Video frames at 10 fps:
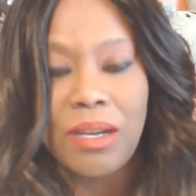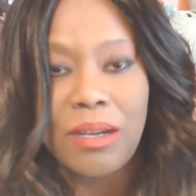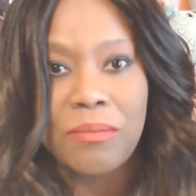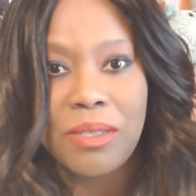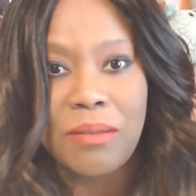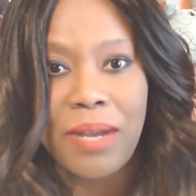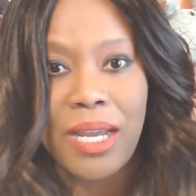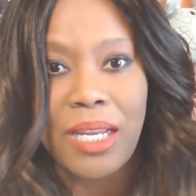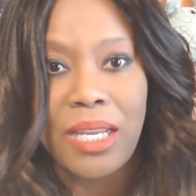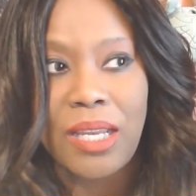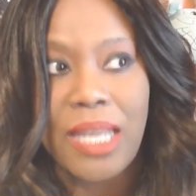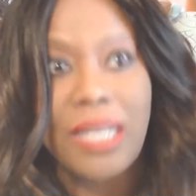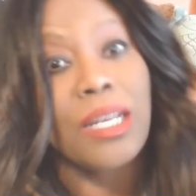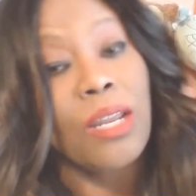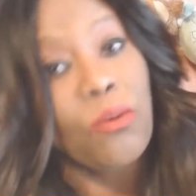somebody, and
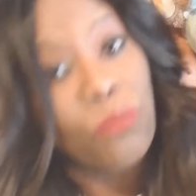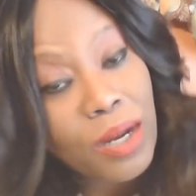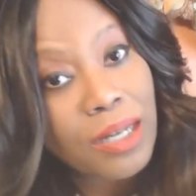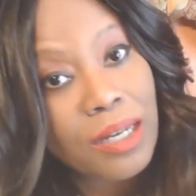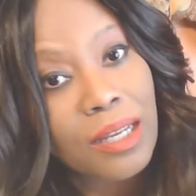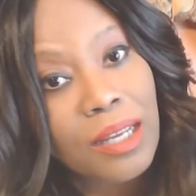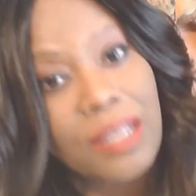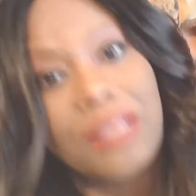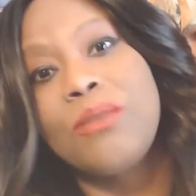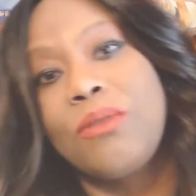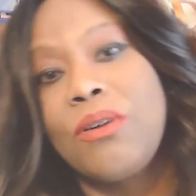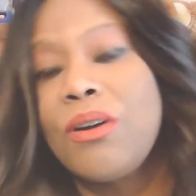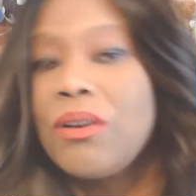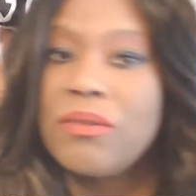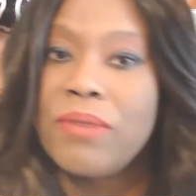then they went into
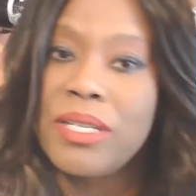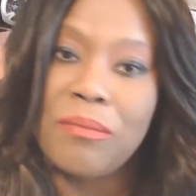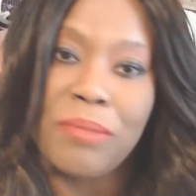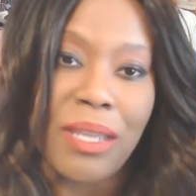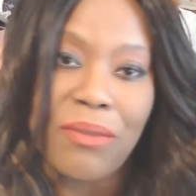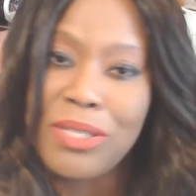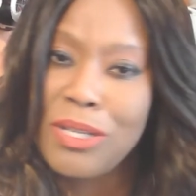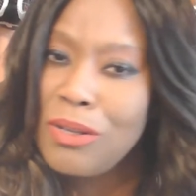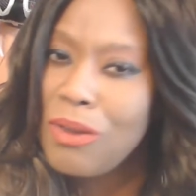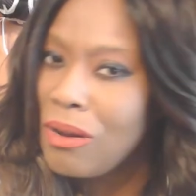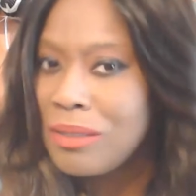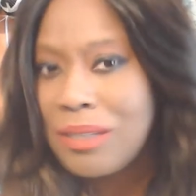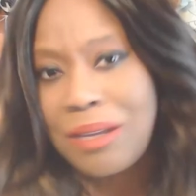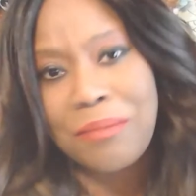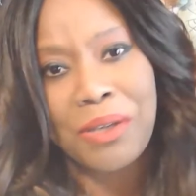incarceration. But that was a long
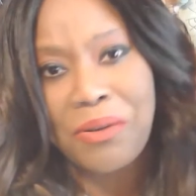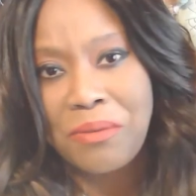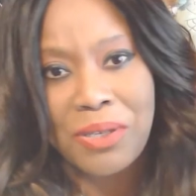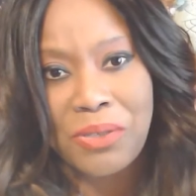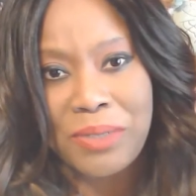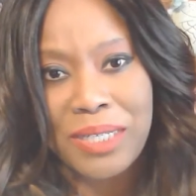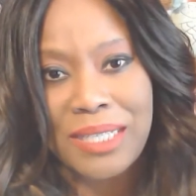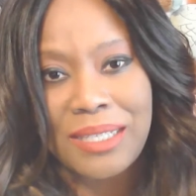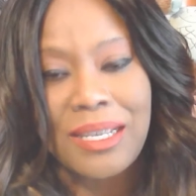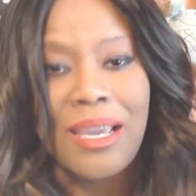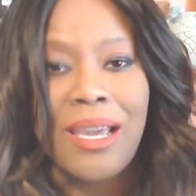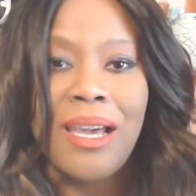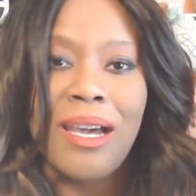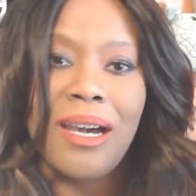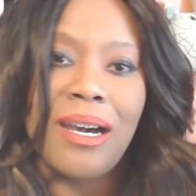time ago in my 20s.
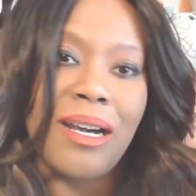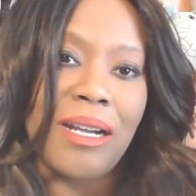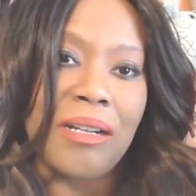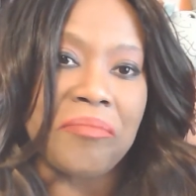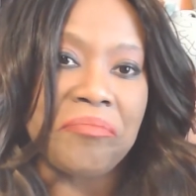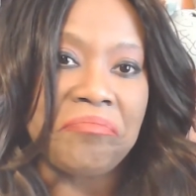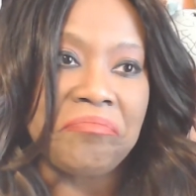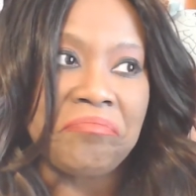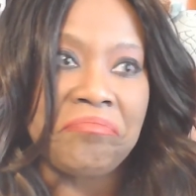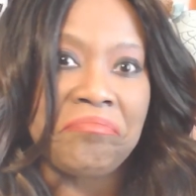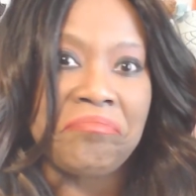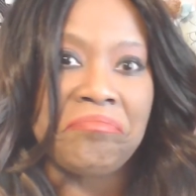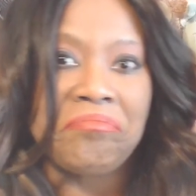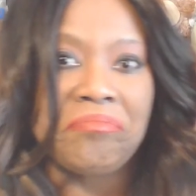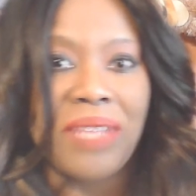
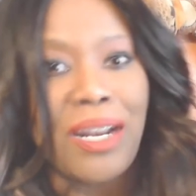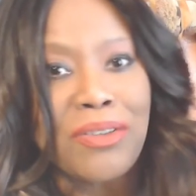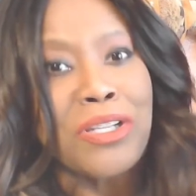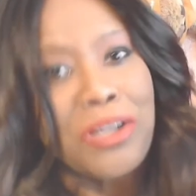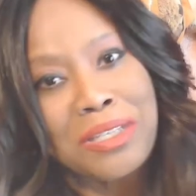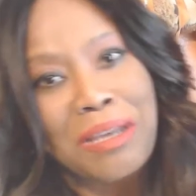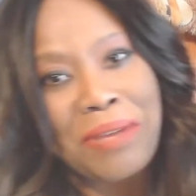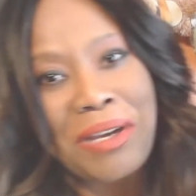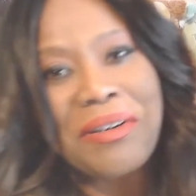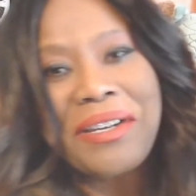Yeah, that was a long time ago.